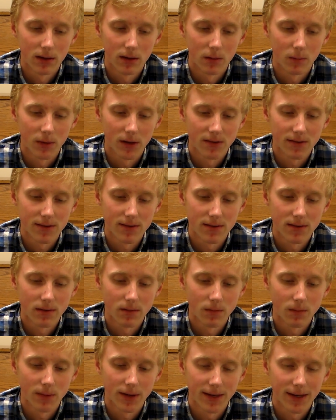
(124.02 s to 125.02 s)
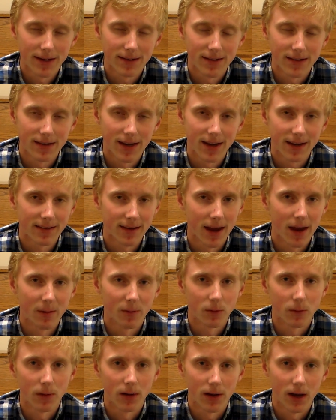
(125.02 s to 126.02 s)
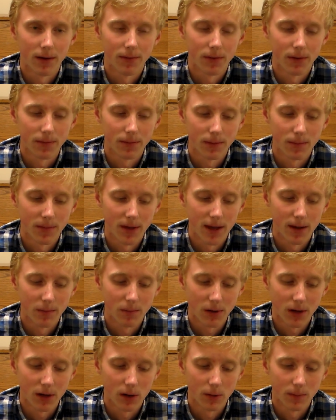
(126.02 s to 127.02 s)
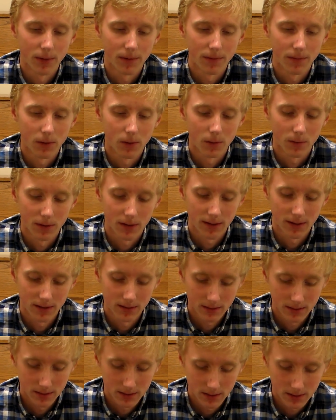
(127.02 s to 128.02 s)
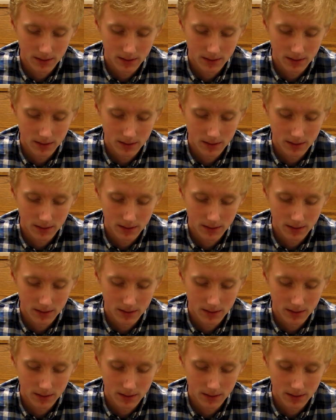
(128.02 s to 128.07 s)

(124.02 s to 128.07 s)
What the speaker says: and we need to take time to recover from that blow before we